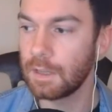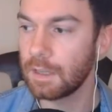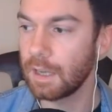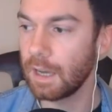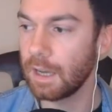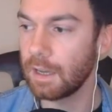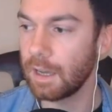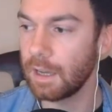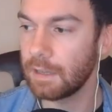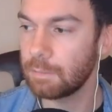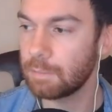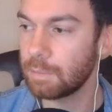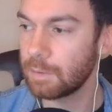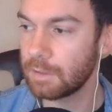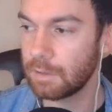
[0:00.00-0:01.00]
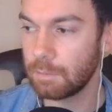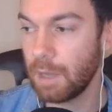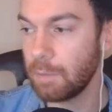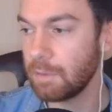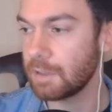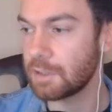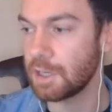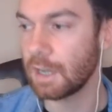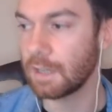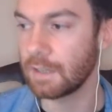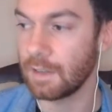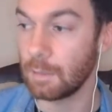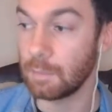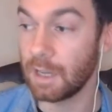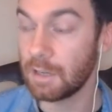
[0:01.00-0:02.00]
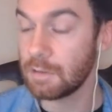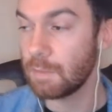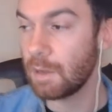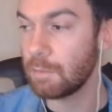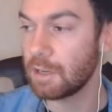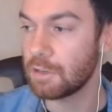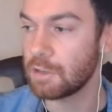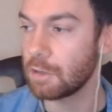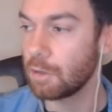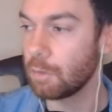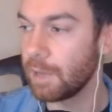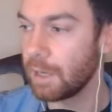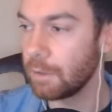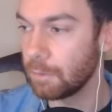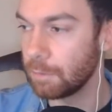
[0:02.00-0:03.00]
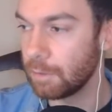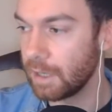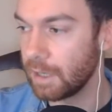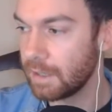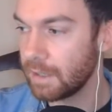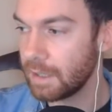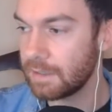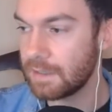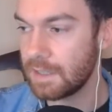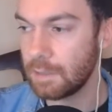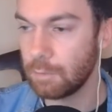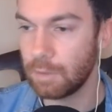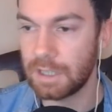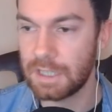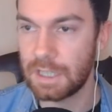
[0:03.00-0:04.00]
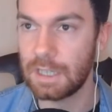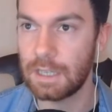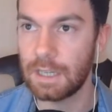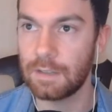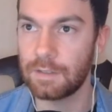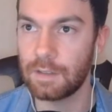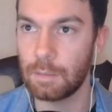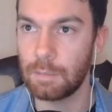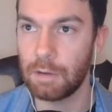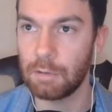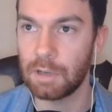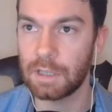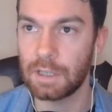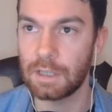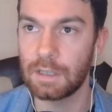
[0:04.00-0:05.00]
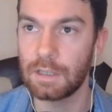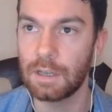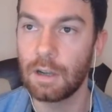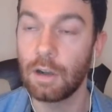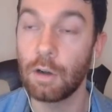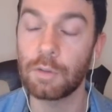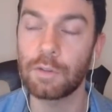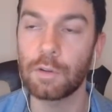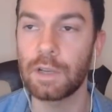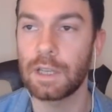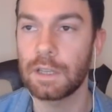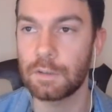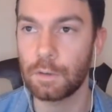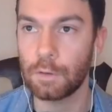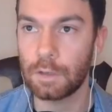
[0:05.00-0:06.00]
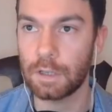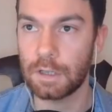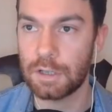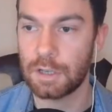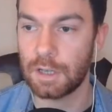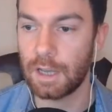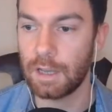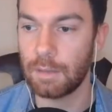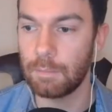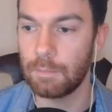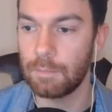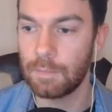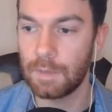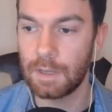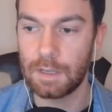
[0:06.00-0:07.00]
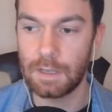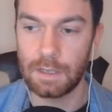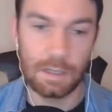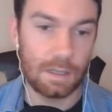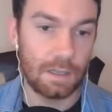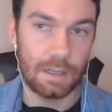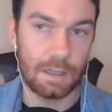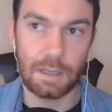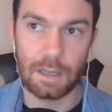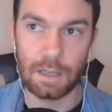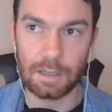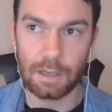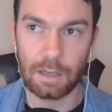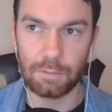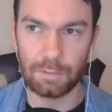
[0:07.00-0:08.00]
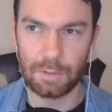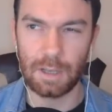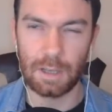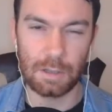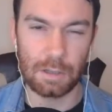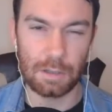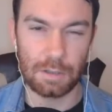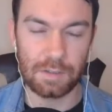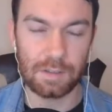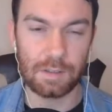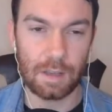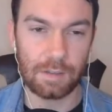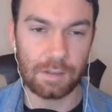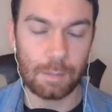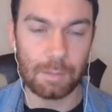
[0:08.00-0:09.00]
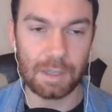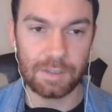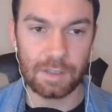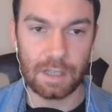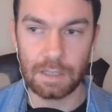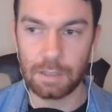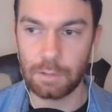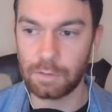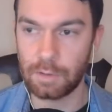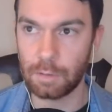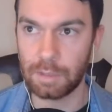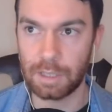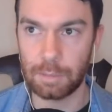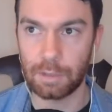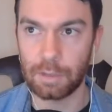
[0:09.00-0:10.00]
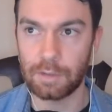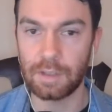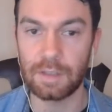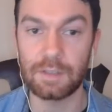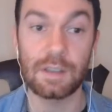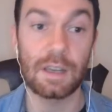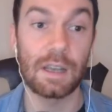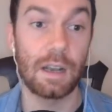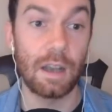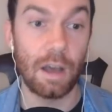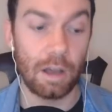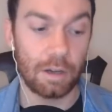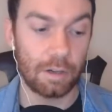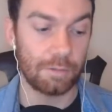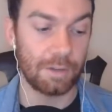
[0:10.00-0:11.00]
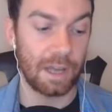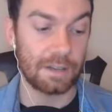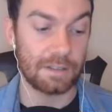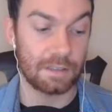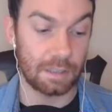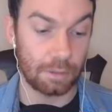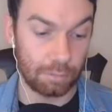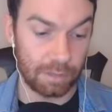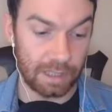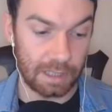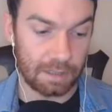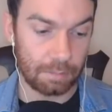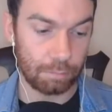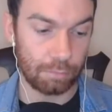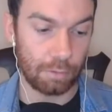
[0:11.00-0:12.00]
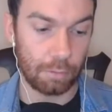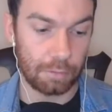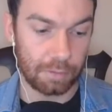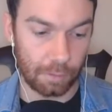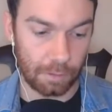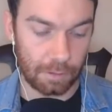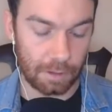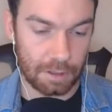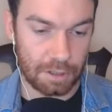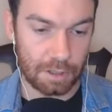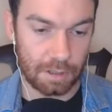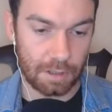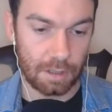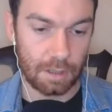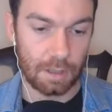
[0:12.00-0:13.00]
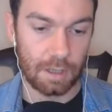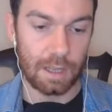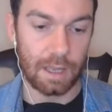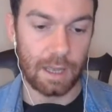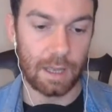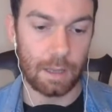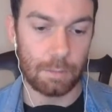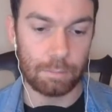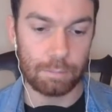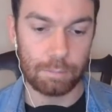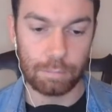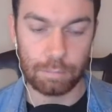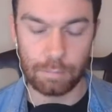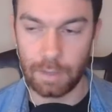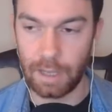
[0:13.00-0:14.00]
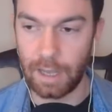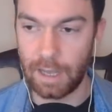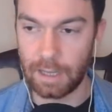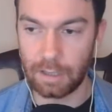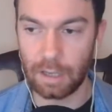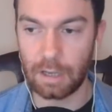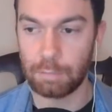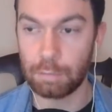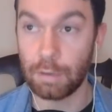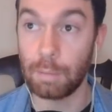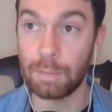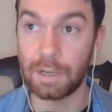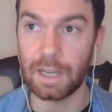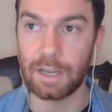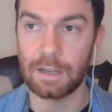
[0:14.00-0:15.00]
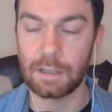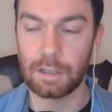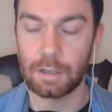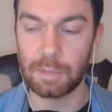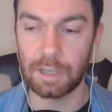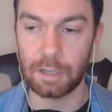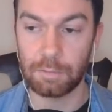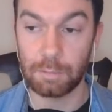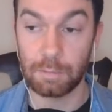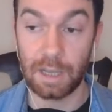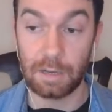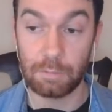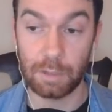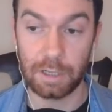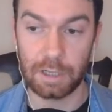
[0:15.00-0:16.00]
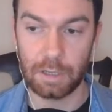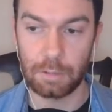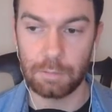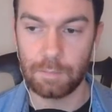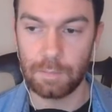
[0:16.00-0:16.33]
Yeah, maybe the chat can tell me. Maybe I should know better, but I think TYT is a Turkish kind of semi-state news company, because I see a lot of anti-Greek, pro-Turkish kind of propaganda coming out from that right now.